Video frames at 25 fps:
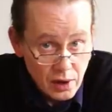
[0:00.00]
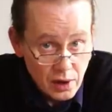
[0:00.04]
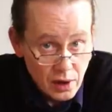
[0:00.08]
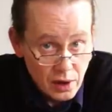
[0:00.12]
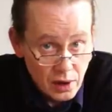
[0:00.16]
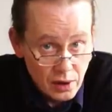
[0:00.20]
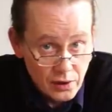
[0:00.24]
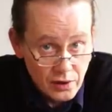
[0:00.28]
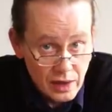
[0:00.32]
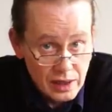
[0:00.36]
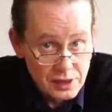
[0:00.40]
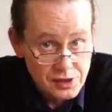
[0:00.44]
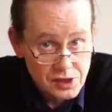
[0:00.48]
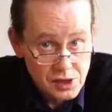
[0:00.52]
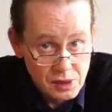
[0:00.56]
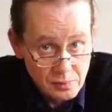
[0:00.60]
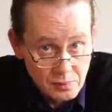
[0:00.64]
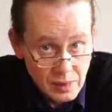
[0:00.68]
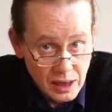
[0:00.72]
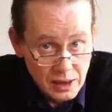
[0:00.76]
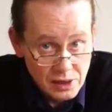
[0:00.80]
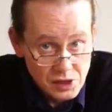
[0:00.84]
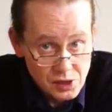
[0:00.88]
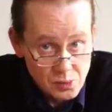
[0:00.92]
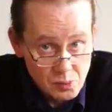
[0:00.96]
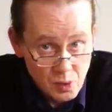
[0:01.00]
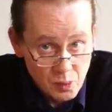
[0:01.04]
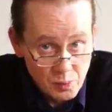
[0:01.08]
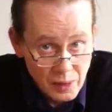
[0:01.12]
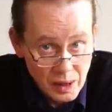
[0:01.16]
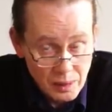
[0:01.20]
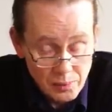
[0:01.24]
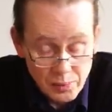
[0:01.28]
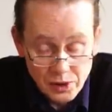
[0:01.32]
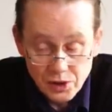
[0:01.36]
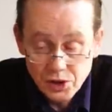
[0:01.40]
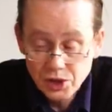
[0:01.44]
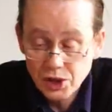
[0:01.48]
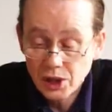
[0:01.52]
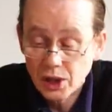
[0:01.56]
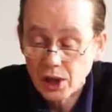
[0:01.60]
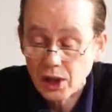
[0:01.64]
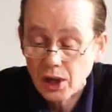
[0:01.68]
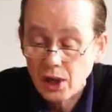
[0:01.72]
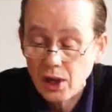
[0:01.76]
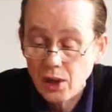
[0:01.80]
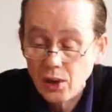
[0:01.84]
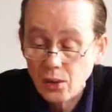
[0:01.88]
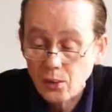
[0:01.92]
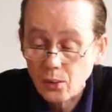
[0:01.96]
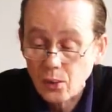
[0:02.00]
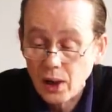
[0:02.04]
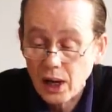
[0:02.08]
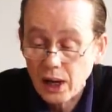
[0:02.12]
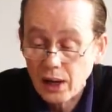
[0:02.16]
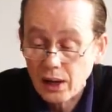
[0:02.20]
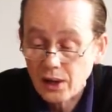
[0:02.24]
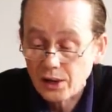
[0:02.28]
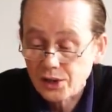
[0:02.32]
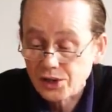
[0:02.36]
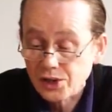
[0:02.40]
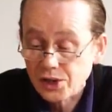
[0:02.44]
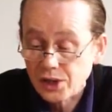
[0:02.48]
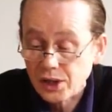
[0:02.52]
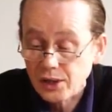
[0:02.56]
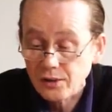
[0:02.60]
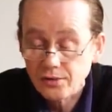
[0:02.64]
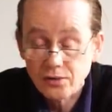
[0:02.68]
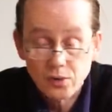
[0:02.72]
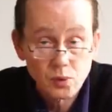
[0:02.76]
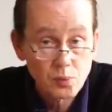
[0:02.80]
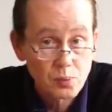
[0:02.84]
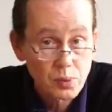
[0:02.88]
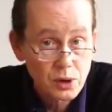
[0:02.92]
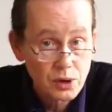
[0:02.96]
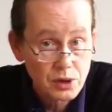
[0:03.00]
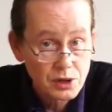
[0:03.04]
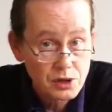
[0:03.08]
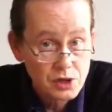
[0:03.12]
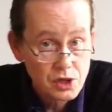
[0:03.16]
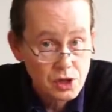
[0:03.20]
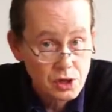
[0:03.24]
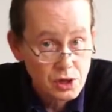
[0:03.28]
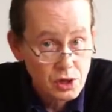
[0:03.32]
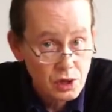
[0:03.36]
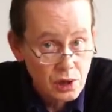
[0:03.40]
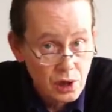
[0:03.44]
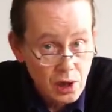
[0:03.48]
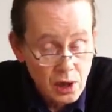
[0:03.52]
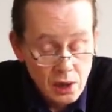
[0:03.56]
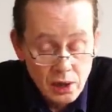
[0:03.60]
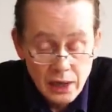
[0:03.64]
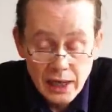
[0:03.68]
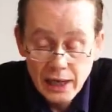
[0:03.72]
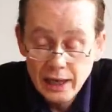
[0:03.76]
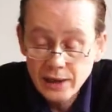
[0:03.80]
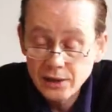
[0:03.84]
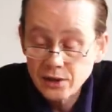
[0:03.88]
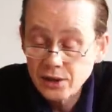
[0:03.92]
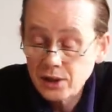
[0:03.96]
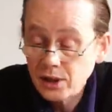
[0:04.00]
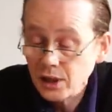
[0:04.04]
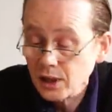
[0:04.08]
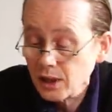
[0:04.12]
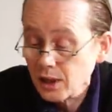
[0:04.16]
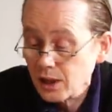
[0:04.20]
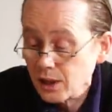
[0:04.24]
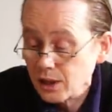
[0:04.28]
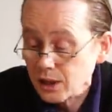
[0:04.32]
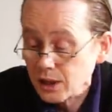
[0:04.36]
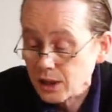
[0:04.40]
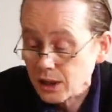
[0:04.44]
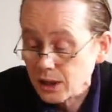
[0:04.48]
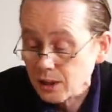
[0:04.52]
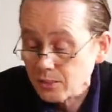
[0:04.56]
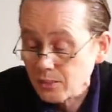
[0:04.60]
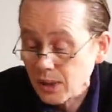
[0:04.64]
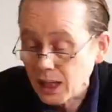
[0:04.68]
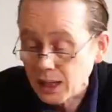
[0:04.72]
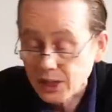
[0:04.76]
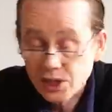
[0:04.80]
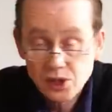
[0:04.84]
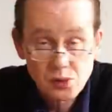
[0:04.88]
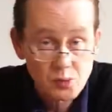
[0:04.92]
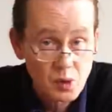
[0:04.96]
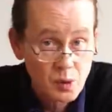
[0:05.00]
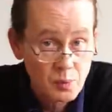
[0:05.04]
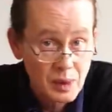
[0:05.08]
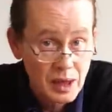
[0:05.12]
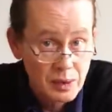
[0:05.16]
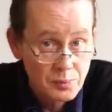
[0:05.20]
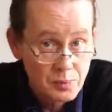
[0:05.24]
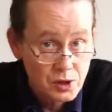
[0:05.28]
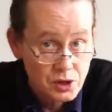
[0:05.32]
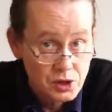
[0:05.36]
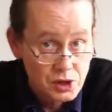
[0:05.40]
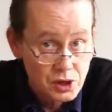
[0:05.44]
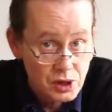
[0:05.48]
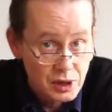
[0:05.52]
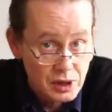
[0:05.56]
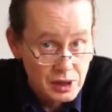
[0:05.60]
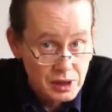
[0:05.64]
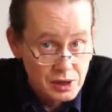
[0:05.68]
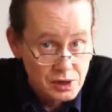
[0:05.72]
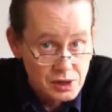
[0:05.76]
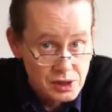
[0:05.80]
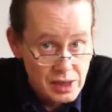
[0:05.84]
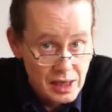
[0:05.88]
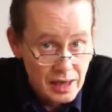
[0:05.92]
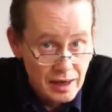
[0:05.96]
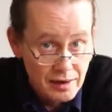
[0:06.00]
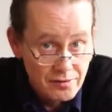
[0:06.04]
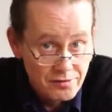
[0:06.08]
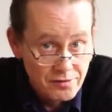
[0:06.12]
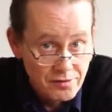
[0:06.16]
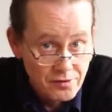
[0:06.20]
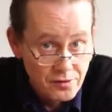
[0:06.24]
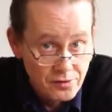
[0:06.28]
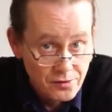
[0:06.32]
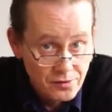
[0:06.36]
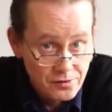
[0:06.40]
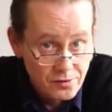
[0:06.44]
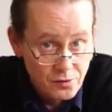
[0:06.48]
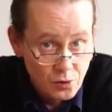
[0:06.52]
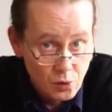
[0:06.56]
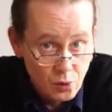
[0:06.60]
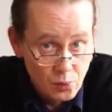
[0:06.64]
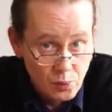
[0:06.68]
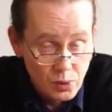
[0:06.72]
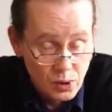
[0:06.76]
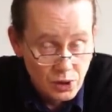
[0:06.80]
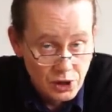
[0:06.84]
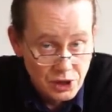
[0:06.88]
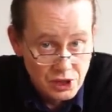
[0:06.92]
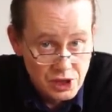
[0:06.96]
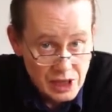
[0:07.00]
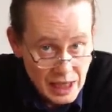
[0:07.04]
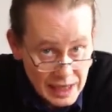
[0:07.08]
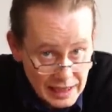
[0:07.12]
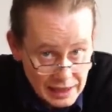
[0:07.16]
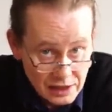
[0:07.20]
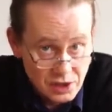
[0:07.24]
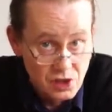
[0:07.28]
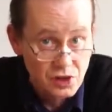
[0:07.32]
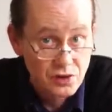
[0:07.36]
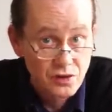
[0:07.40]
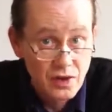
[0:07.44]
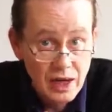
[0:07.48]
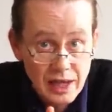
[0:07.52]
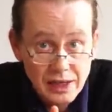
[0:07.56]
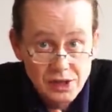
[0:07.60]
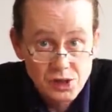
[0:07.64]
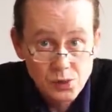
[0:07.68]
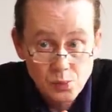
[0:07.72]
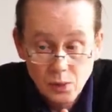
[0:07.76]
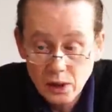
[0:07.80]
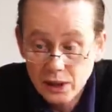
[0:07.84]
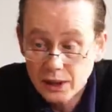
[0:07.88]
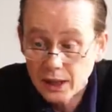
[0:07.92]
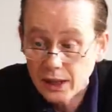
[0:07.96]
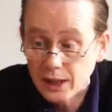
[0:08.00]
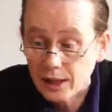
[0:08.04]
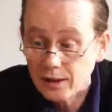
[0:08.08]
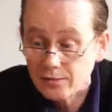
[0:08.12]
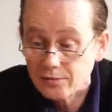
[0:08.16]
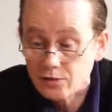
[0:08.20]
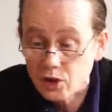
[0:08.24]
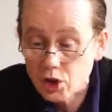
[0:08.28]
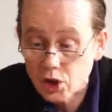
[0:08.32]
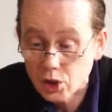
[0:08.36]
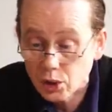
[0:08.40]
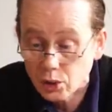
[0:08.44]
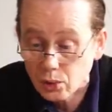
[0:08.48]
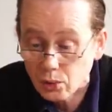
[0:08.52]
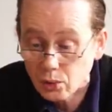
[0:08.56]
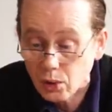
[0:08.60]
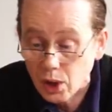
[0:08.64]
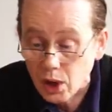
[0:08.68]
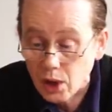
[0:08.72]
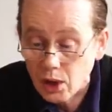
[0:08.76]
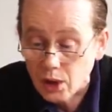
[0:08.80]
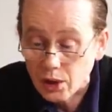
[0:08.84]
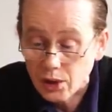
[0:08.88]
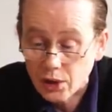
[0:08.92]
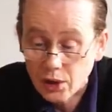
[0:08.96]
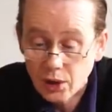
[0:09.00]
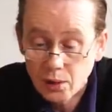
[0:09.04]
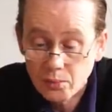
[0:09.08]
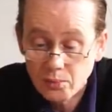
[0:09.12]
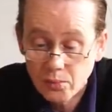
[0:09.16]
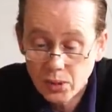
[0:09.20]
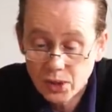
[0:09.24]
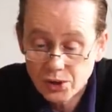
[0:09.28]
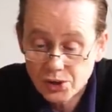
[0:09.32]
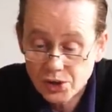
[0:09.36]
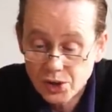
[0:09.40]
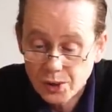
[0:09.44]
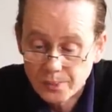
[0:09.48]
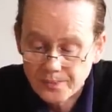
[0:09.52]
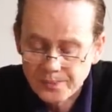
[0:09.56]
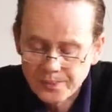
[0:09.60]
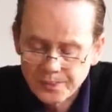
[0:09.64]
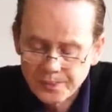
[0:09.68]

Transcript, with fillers: uh, that's the maximum aperture, whereas if you put it to the long end, the maximum aperture is f4.8, and that's why they have two numbers.